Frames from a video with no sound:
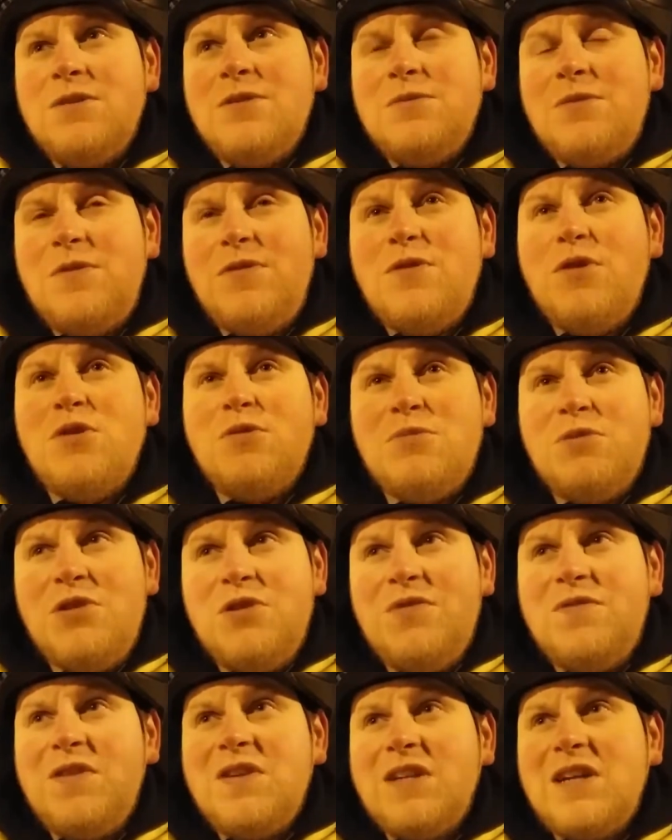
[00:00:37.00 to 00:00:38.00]
before
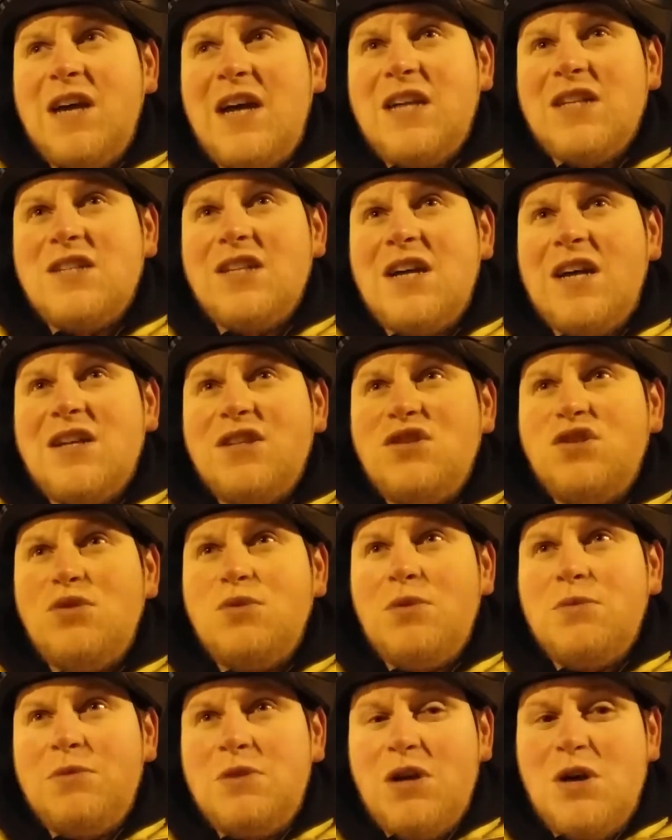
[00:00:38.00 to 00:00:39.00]
moving, I had to like
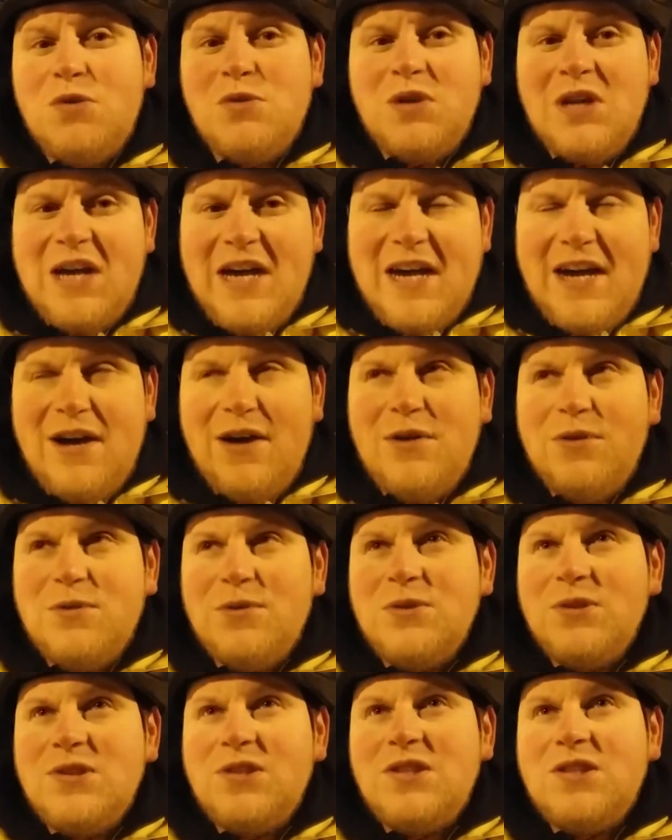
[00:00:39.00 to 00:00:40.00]
do up the old
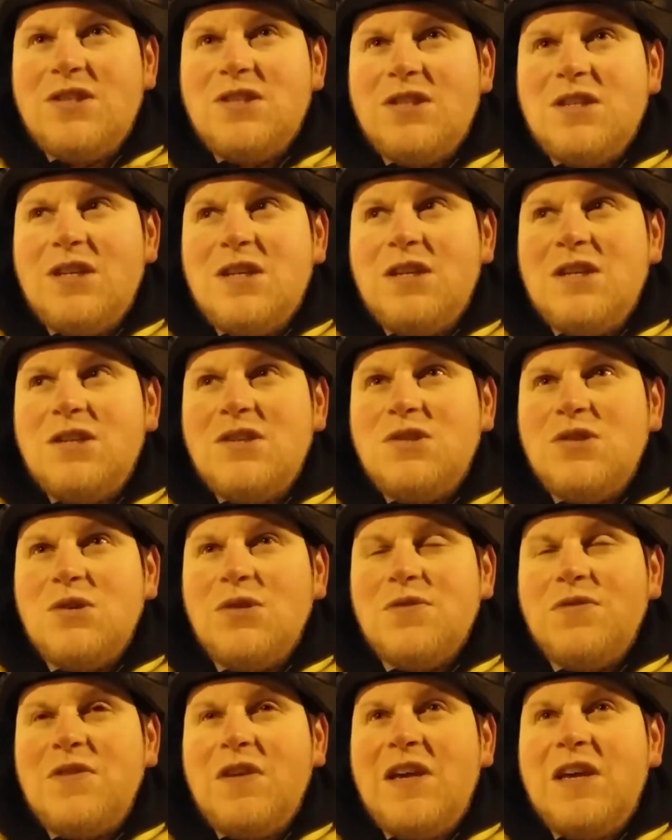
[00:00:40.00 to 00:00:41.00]
house
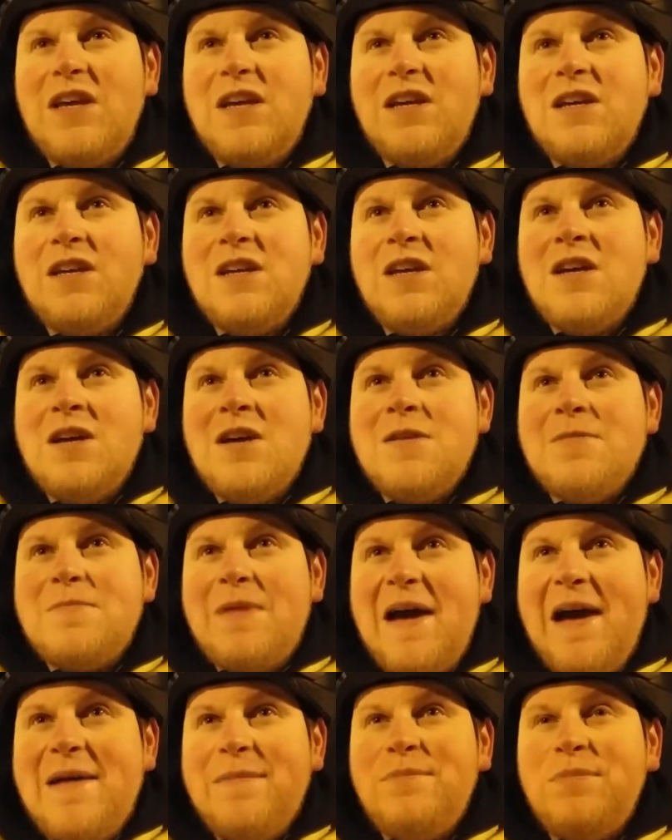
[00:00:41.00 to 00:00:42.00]
sort of thing,
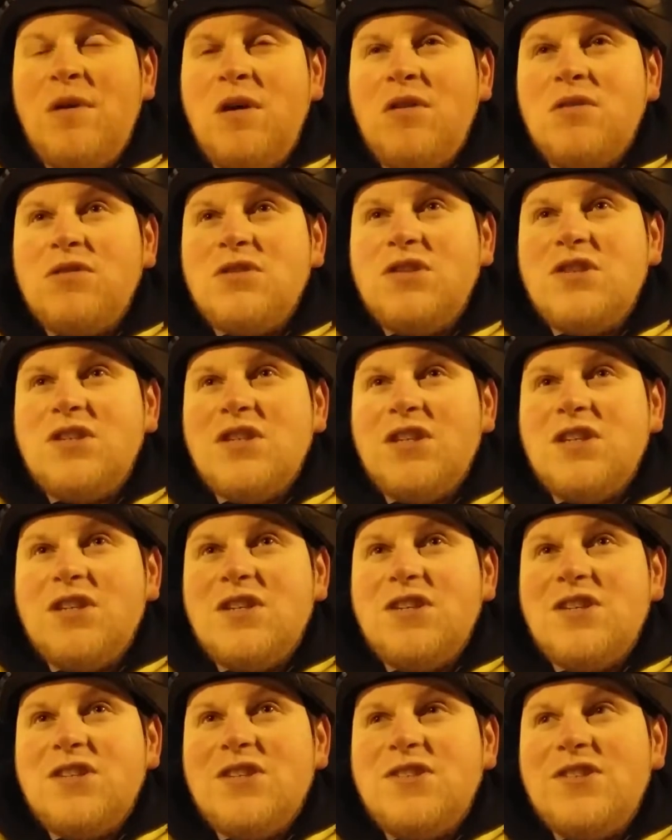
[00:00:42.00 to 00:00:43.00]
pack
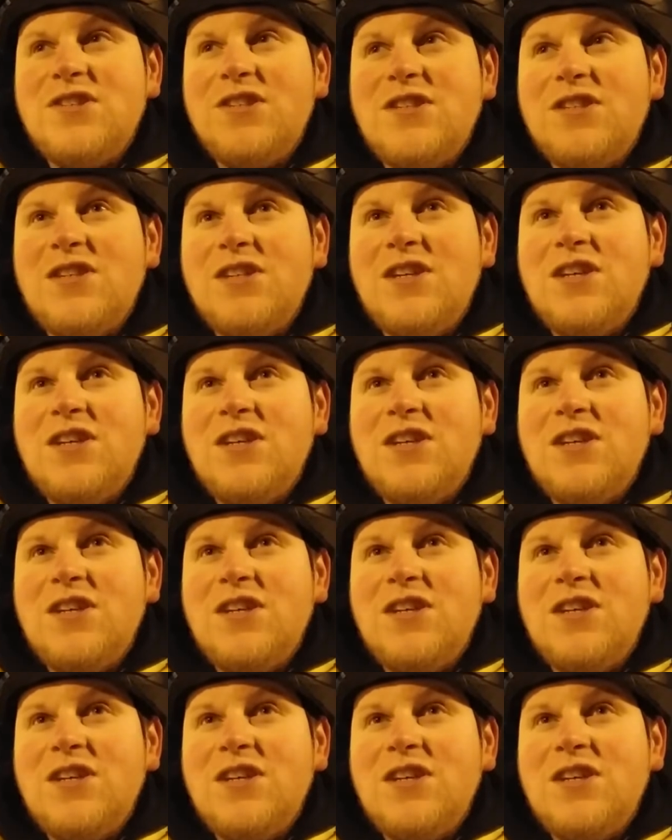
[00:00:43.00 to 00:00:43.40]
boxes,